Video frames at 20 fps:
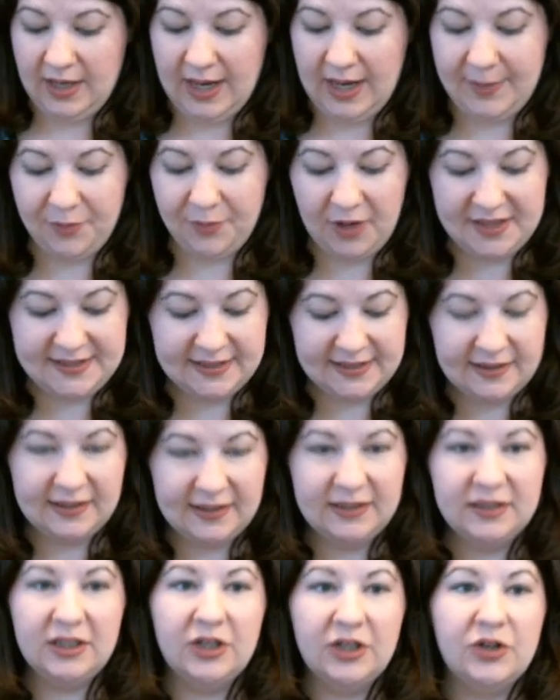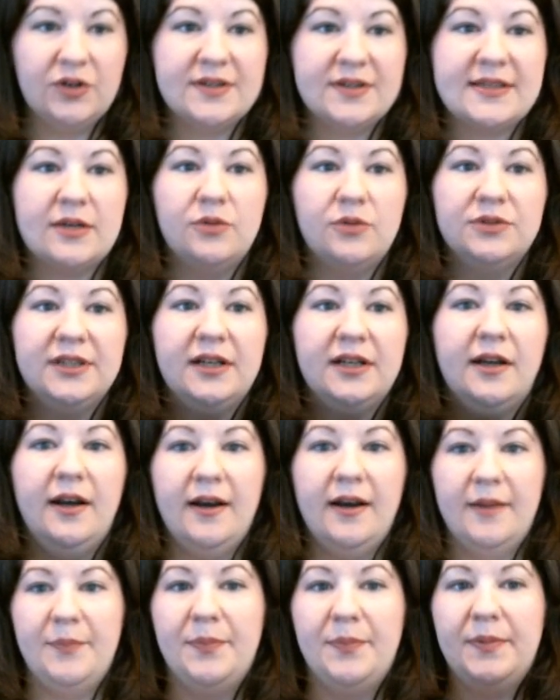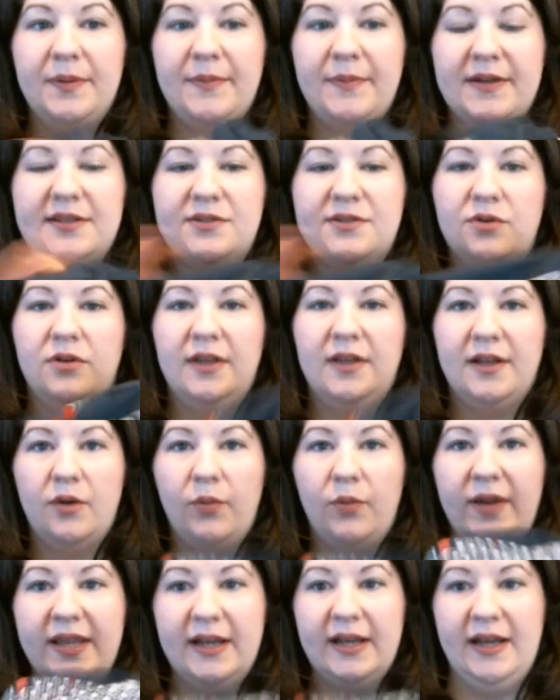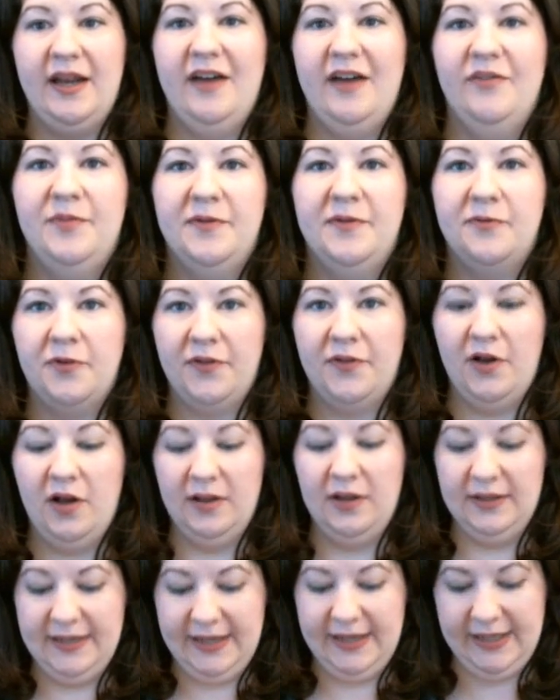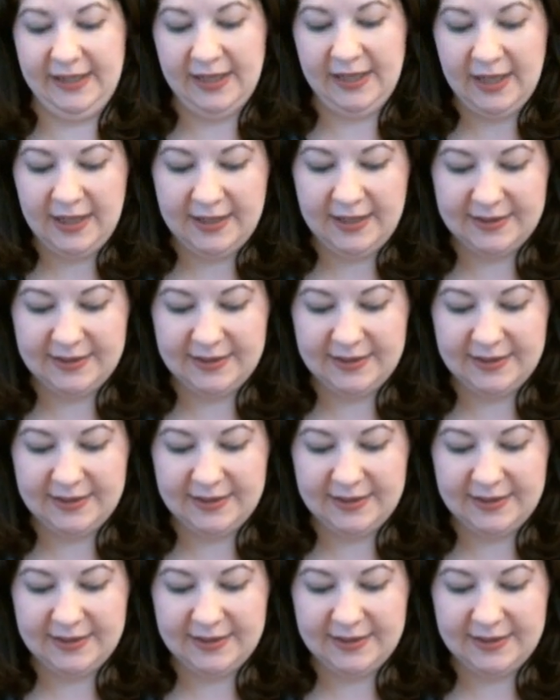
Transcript: I priced it kind of low because I only got it up in my store like a week and a half before the holiday.